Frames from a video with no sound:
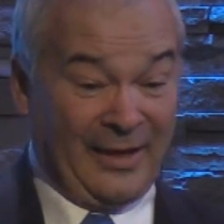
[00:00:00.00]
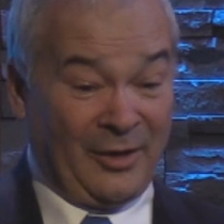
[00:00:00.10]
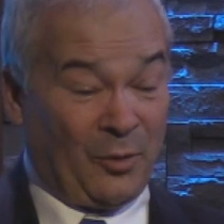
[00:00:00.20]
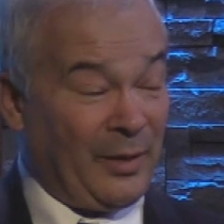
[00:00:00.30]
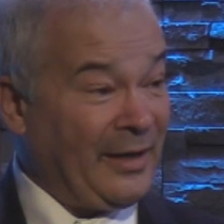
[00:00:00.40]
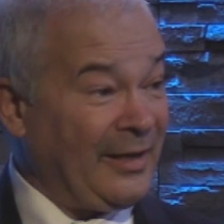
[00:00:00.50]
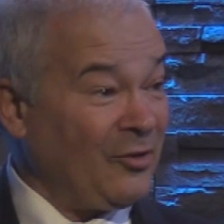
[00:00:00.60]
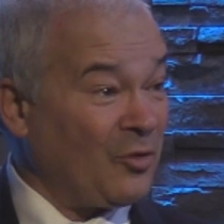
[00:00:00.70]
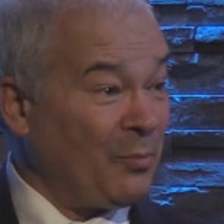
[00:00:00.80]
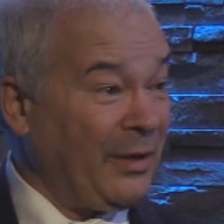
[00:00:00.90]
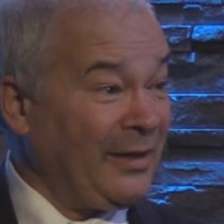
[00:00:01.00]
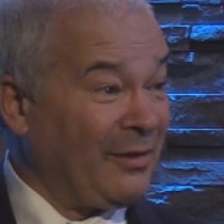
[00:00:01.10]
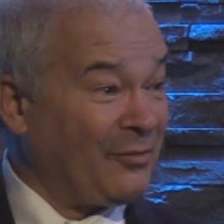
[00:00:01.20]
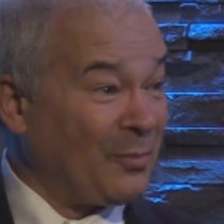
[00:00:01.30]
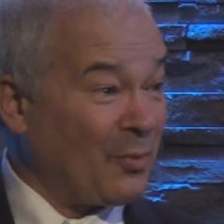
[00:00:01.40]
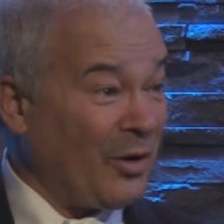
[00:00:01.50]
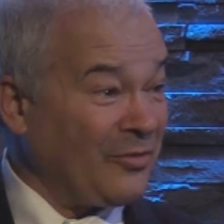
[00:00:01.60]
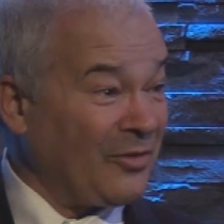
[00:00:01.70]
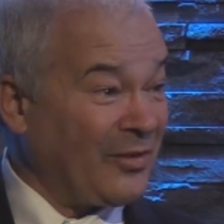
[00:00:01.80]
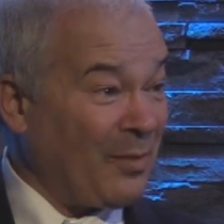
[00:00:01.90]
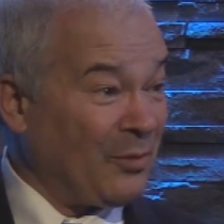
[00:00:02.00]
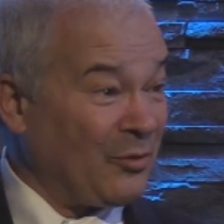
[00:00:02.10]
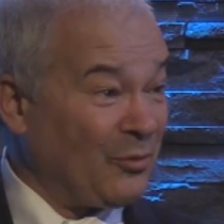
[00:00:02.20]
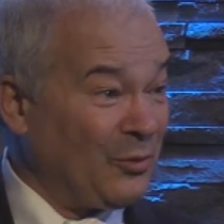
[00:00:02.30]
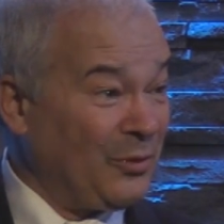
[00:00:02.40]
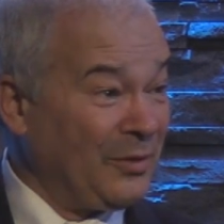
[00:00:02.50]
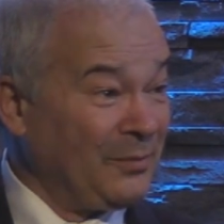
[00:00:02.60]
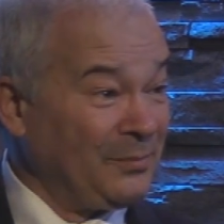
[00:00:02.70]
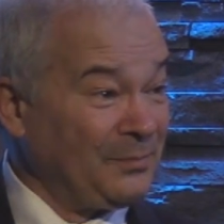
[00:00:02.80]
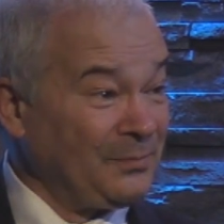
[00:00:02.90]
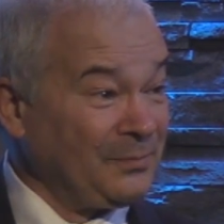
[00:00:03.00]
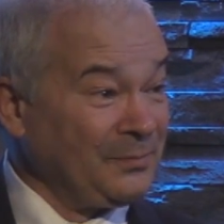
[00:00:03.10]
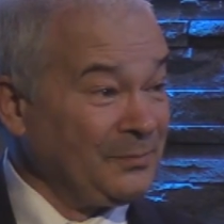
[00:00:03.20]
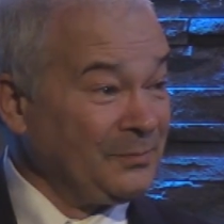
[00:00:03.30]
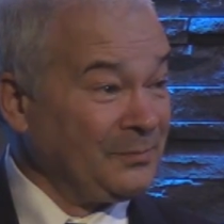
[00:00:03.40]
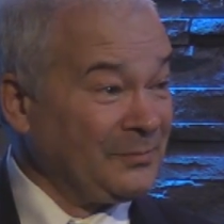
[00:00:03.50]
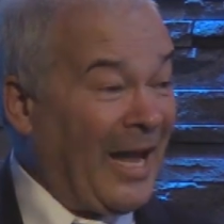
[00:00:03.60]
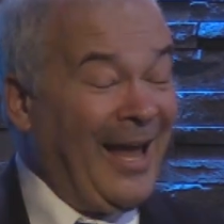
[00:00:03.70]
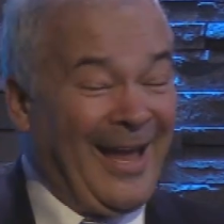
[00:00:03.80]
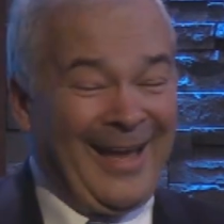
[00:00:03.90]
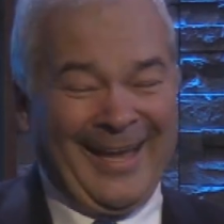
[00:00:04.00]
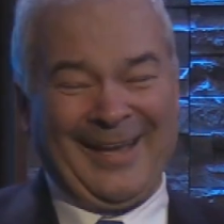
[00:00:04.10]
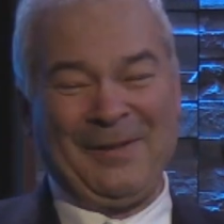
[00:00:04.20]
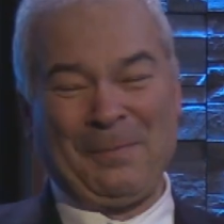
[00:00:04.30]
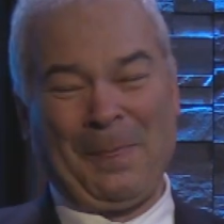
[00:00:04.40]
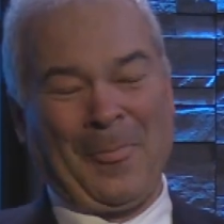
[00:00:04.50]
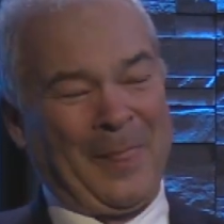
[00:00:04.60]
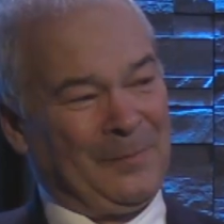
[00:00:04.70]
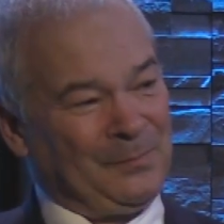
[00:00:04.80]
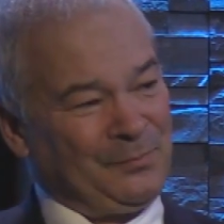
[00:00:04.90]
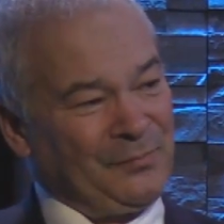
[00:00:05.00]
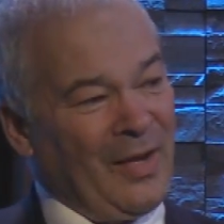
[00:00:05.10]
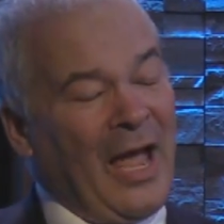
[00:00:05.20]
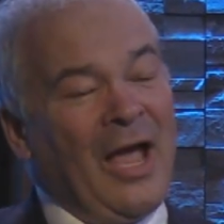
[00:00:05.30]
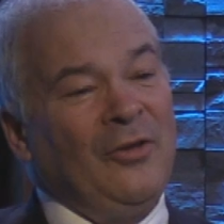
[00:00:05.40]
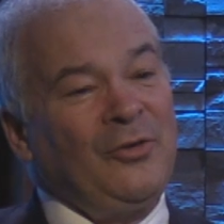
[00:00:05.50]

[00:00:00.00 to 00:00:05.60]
I didn't know we had a kitchen big enough to process that much food. Well, neither did we, but we managed to do it.